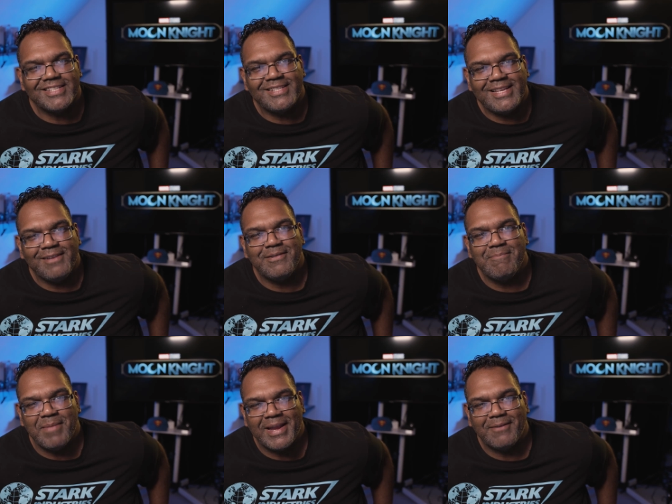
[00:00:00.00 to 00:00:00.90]
and
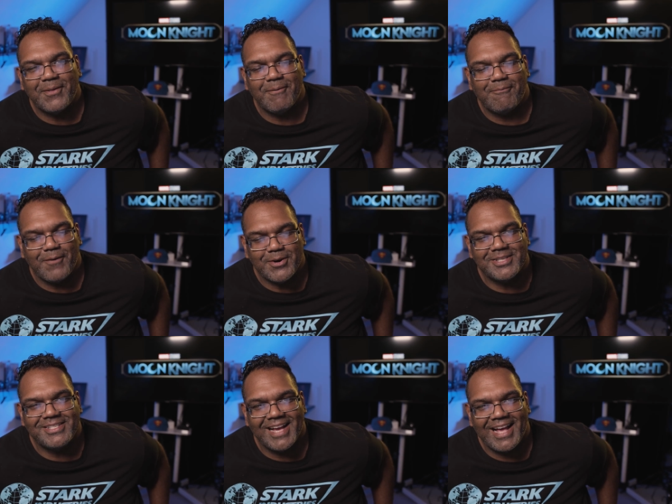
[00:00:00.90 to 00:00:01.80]
Steven meet for the
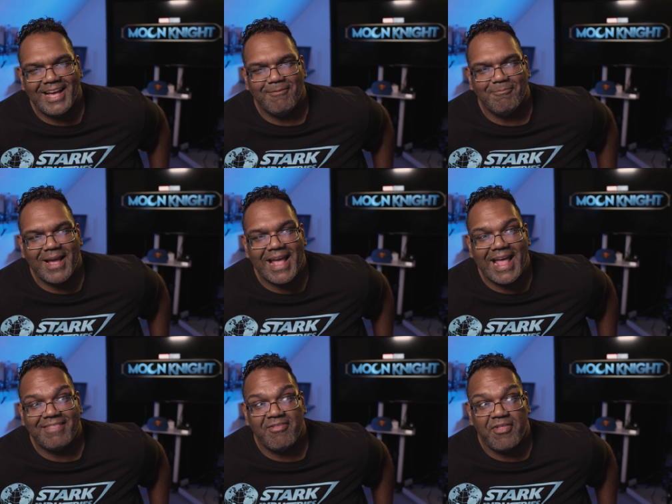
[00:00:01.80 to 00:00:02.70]
first time,
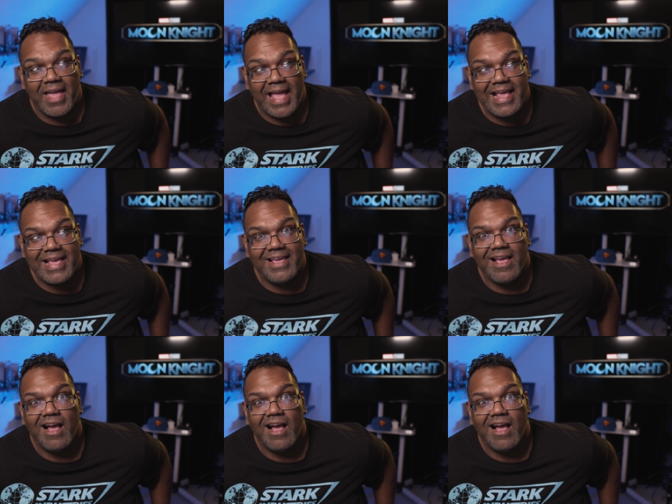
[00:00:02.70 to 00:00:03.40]
and they